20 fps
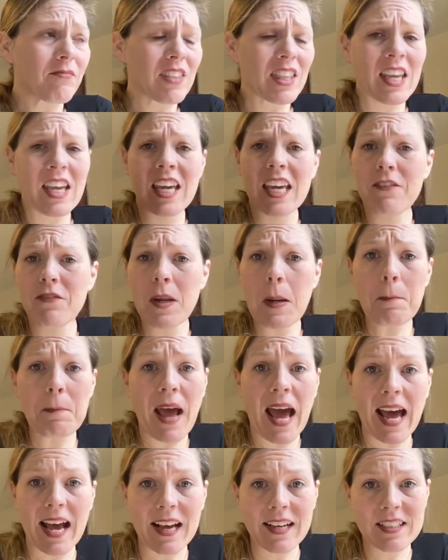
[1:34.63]
even
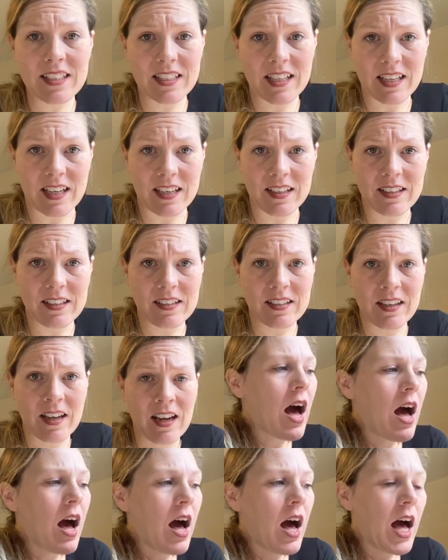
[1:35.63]
past this,
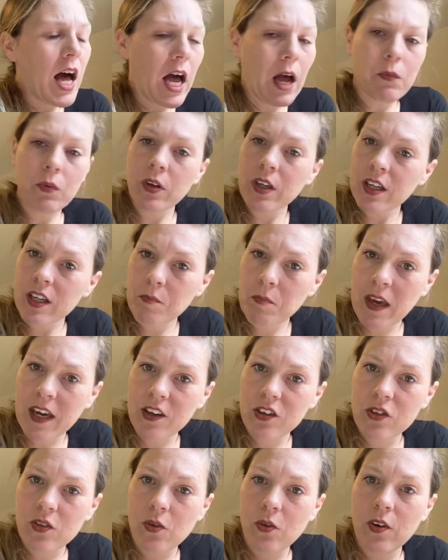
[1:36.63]
I wanted to make
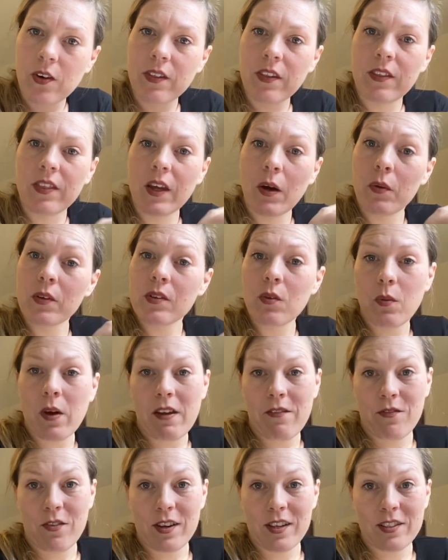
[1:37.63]
sure that there was a way
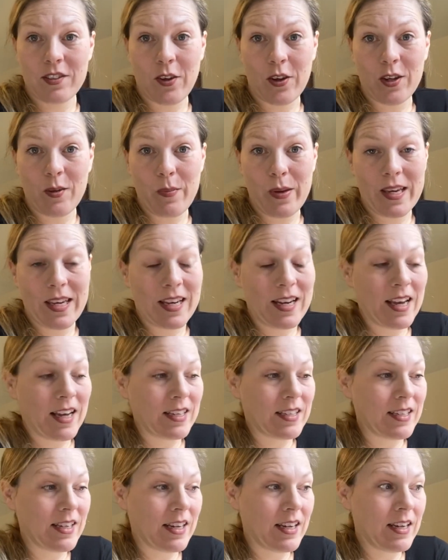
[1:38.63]
for us all to be
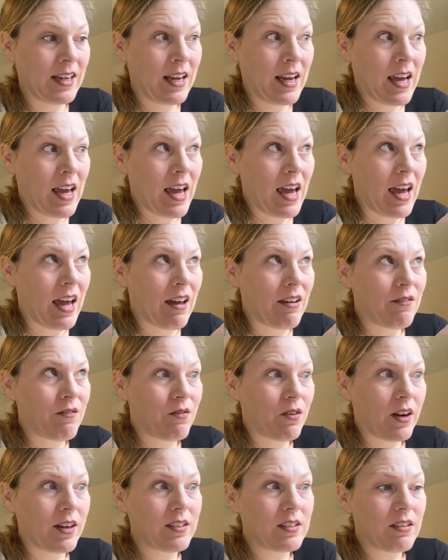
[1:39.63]
connected and
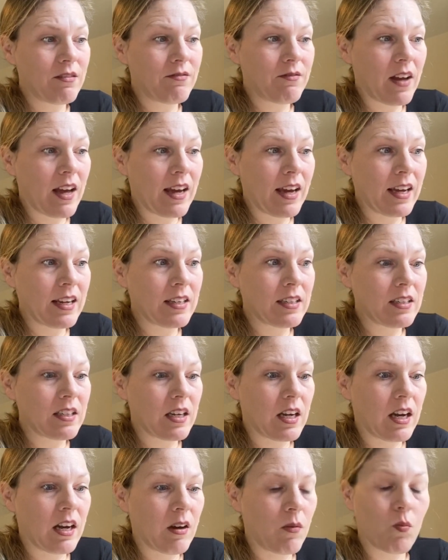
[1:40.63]
for us to find
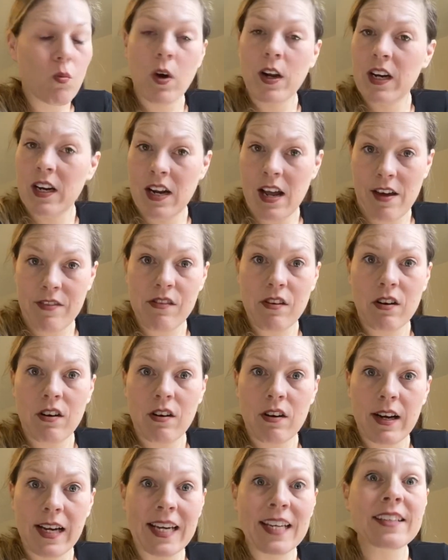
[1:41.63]
one
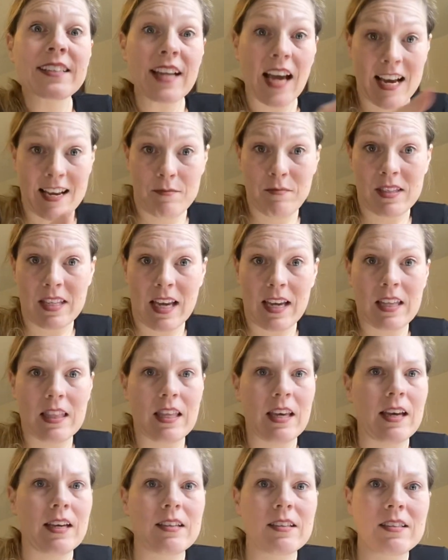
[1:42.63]
another in times like
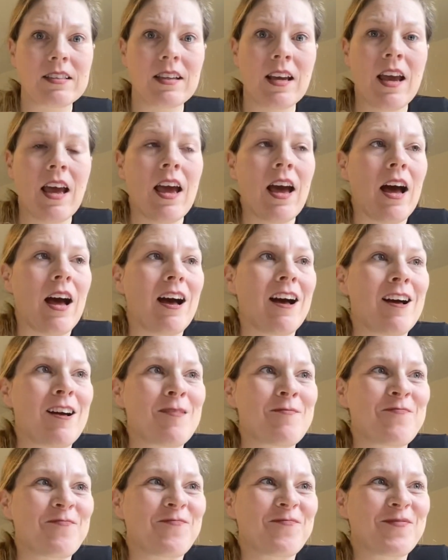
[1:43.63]
this.
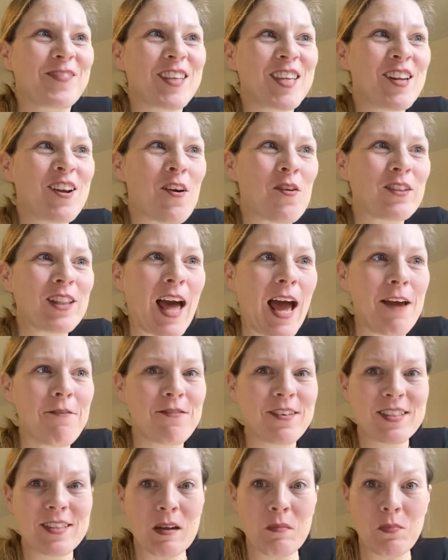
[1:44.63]
You know, life
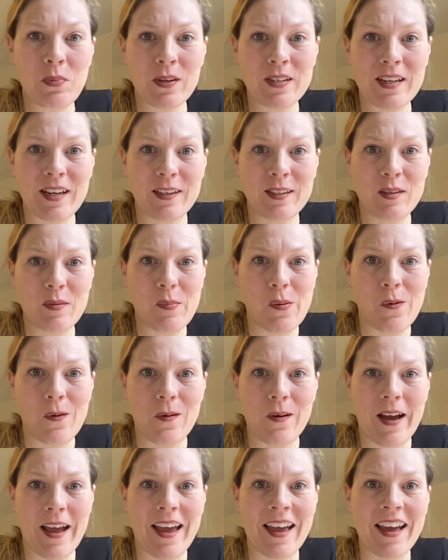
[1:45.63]
is unpredictable,
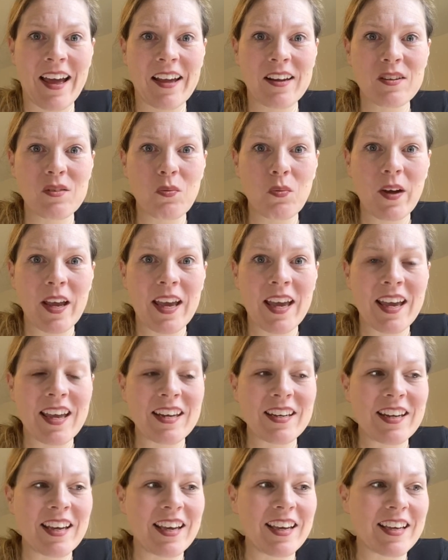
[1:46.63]
and
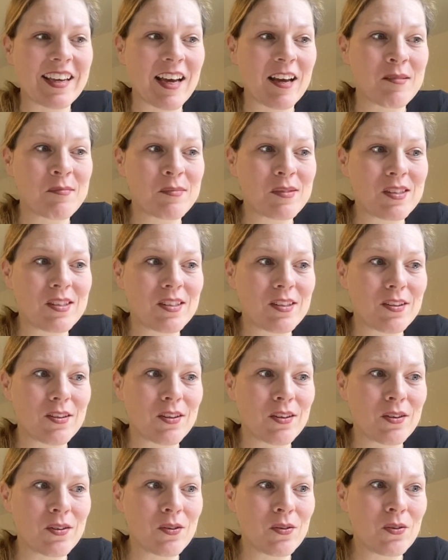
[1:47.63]
when it comes
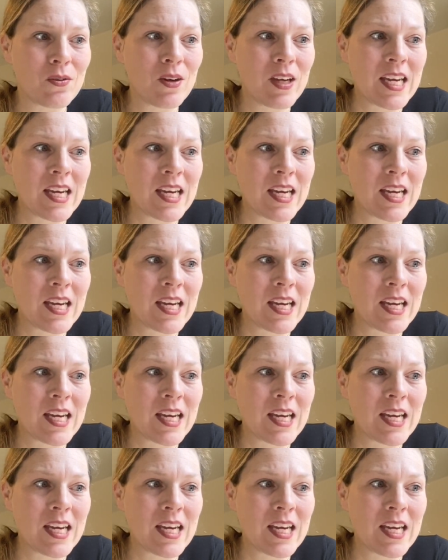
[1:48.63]
to